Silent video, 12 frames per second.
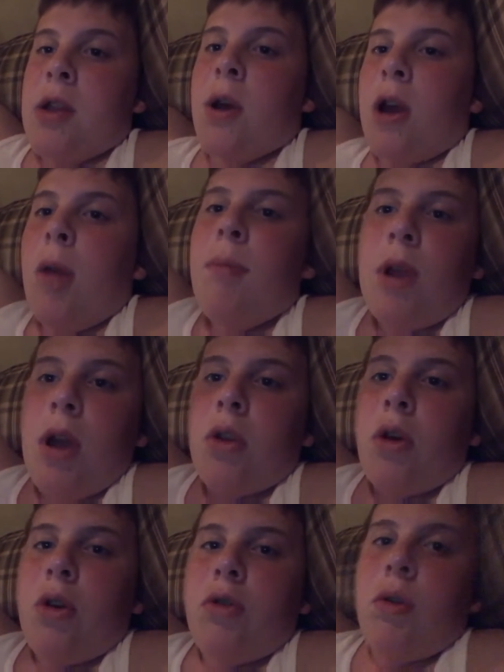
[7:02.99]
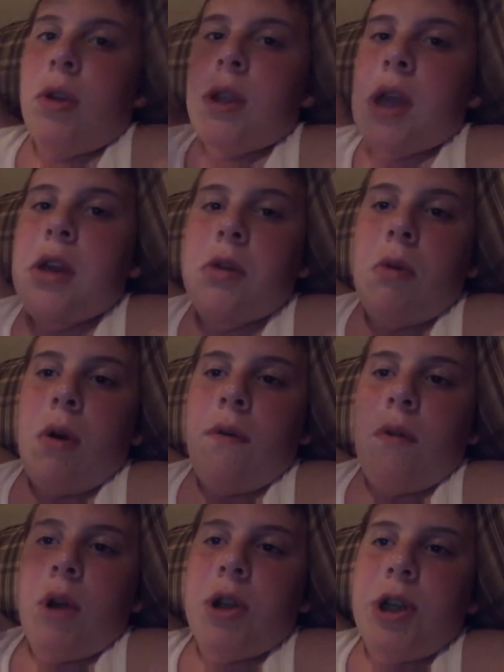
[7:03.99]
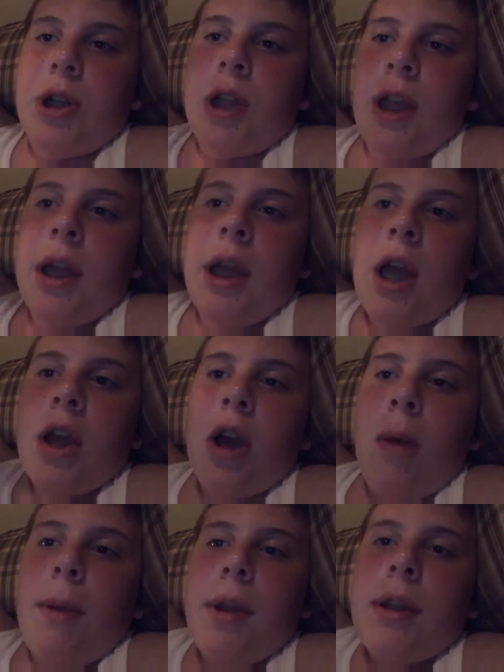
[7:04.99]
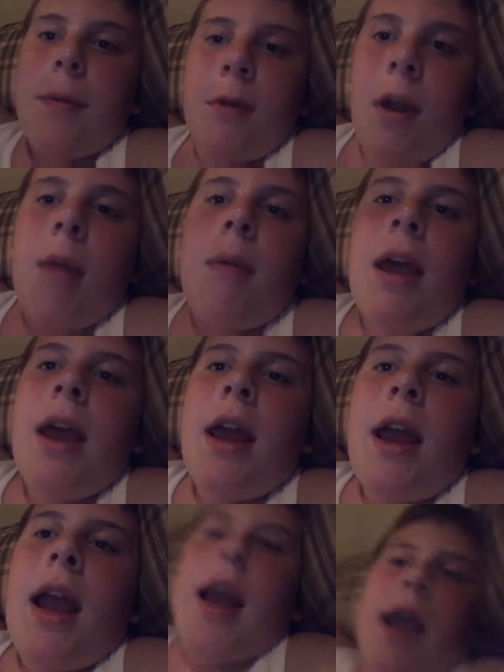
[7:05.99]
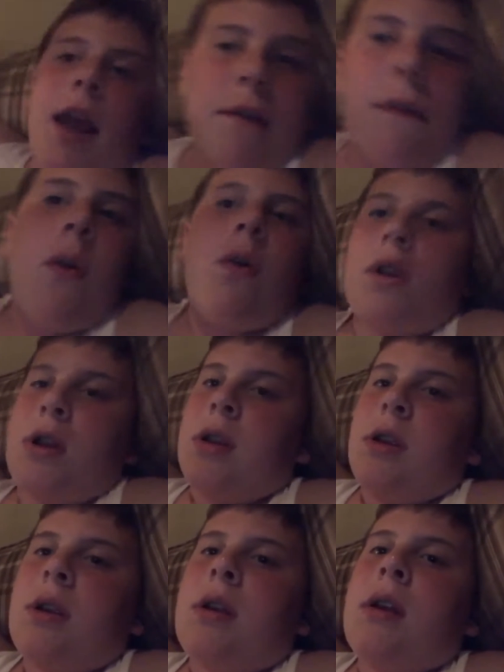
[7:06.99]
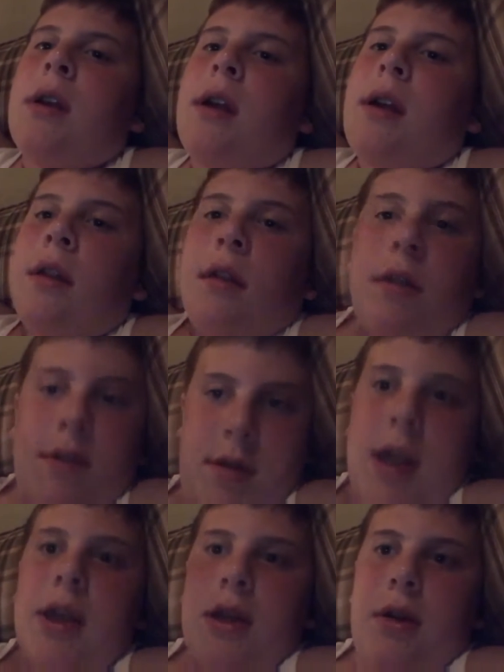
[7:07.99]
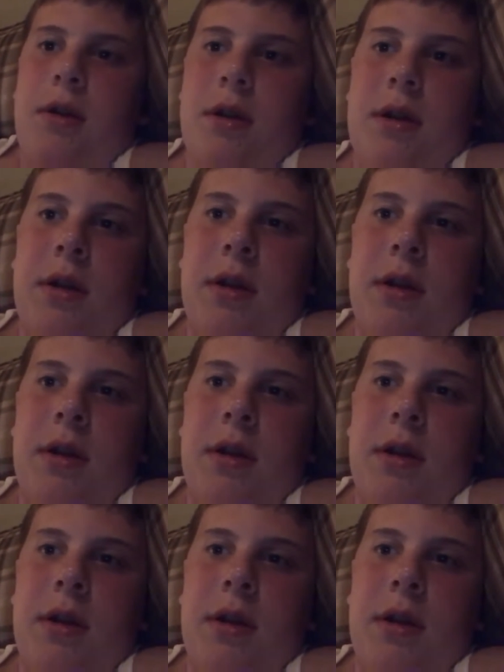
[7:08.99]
So I hope you guys all enjoyed. Thank you all for watching. Like, comment, subscribe, and of course, see y'all.